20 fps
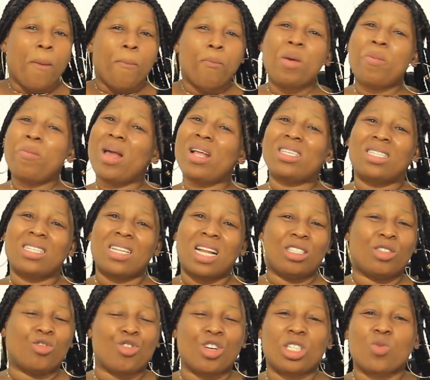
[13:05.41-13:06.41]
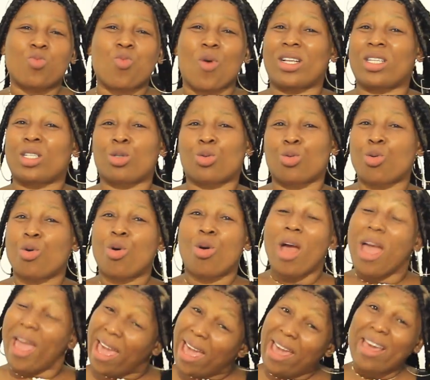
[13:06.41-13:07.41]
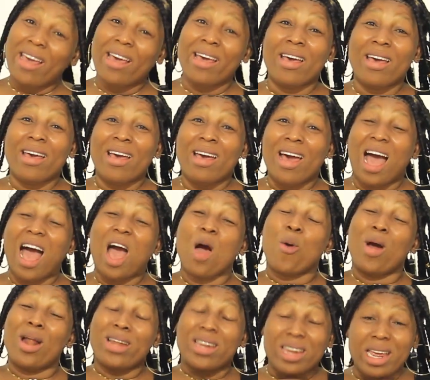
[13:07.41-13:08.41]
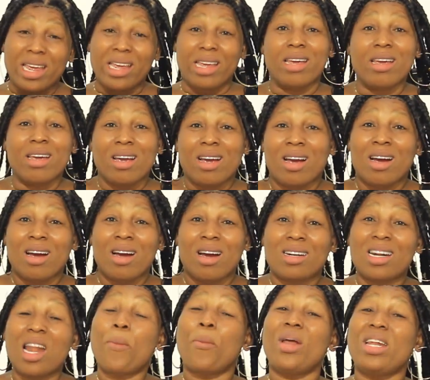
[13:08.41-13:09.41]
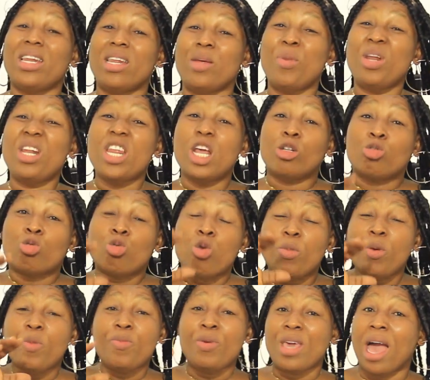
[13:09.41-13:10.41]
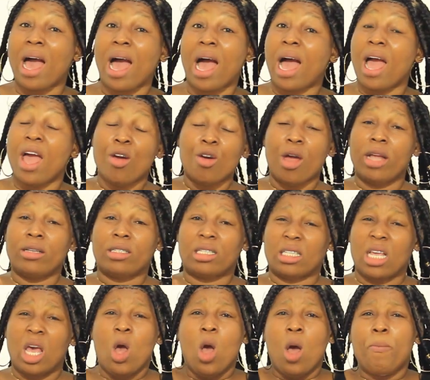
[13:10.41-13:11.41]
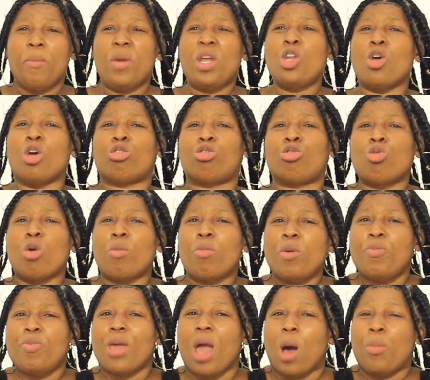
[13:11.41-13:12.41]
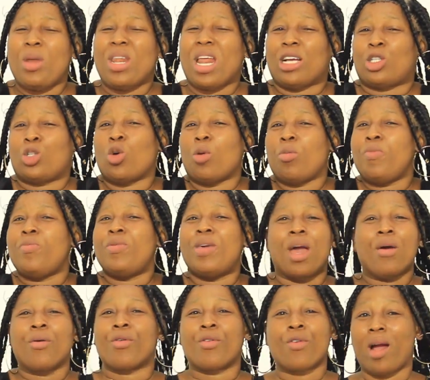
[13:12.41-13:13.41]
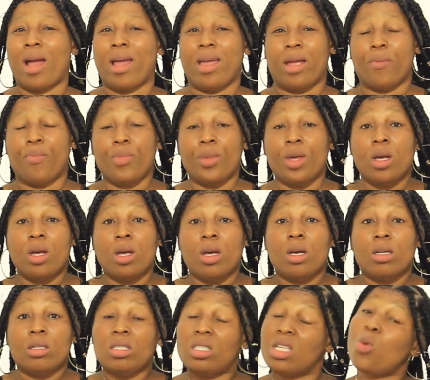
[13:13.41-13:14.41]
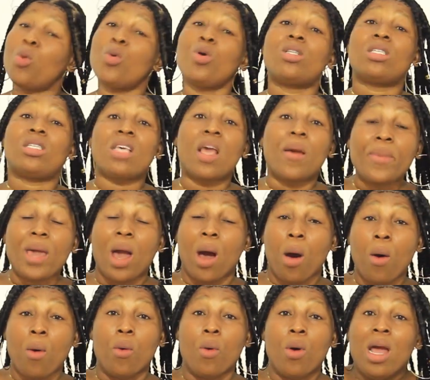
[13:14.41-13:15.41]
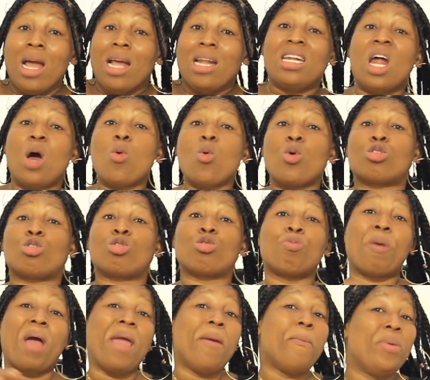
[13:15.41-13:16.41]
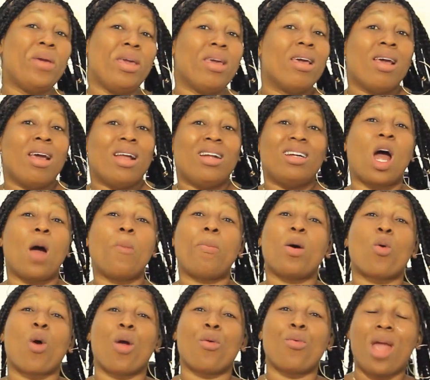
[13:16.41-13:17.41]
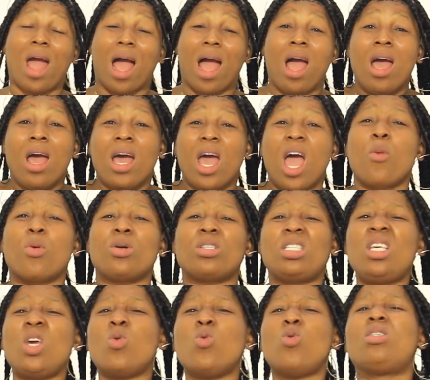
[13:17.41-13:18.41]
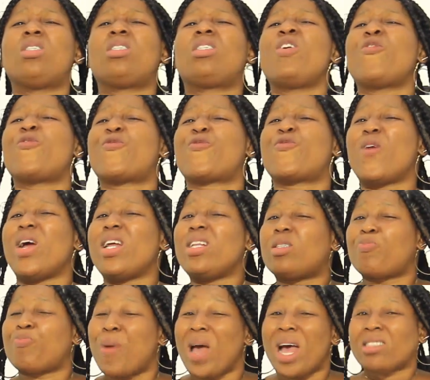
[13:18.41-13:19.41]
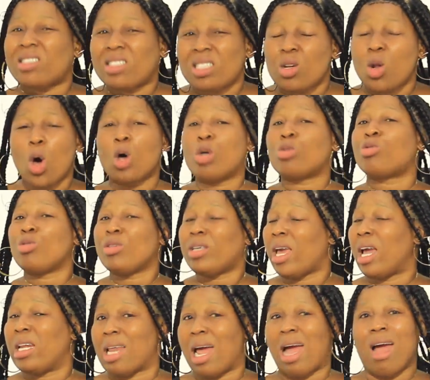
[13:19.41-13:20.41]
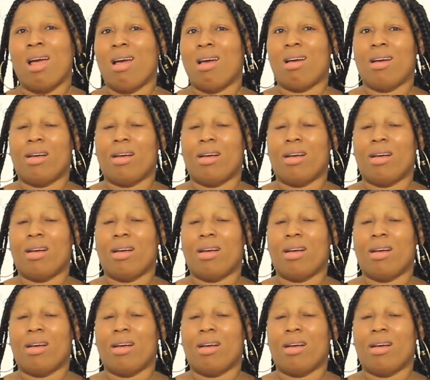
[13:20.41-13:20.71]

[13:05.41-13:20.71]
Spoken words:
Me met not Trecey Boakye, so, eh? I wad ye. Now, me de, me de two bibia, it's just, me de two bibia, me de show bibia, I'm crying. So, what's here me on? Now, was subain be, now be warrior. I was seeing one different person altogether.